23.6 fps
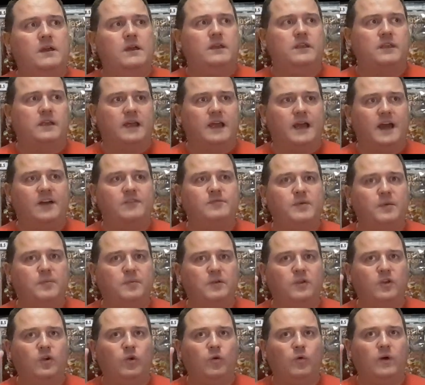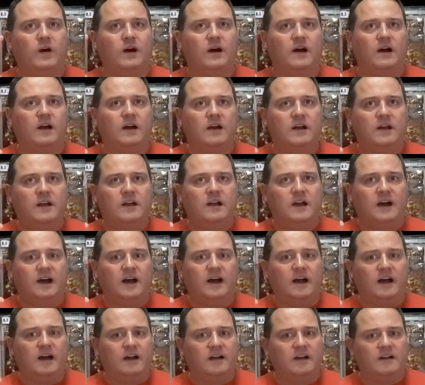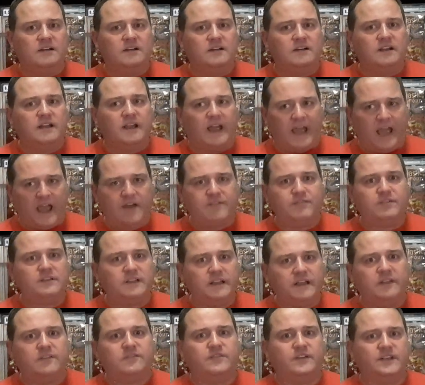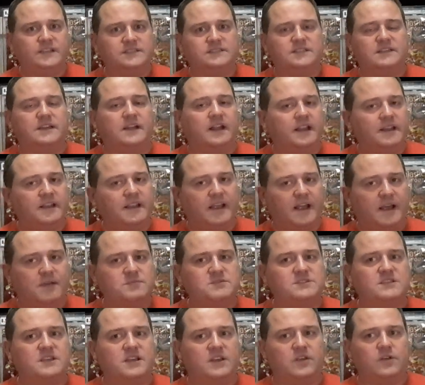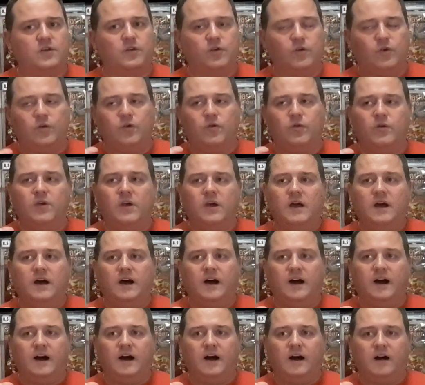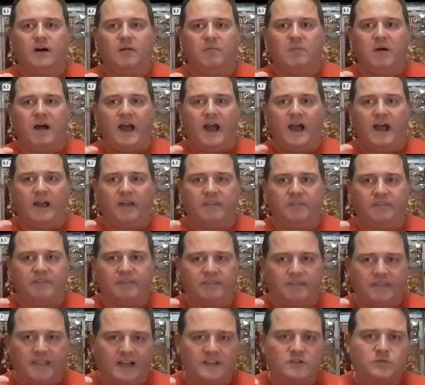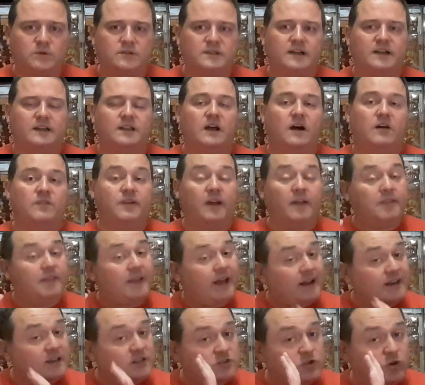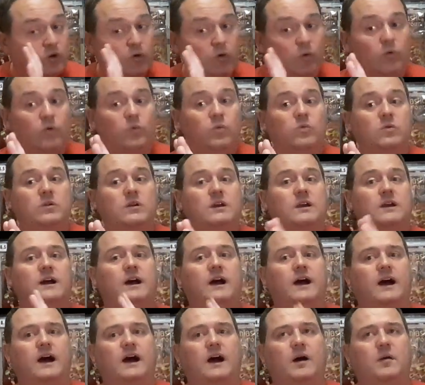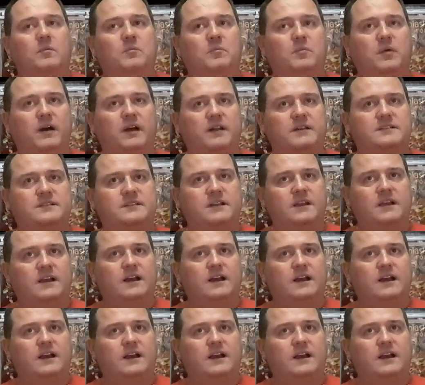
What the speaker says: You have people who are heavily invested in the MCU, and that's what they love, and that is cool. But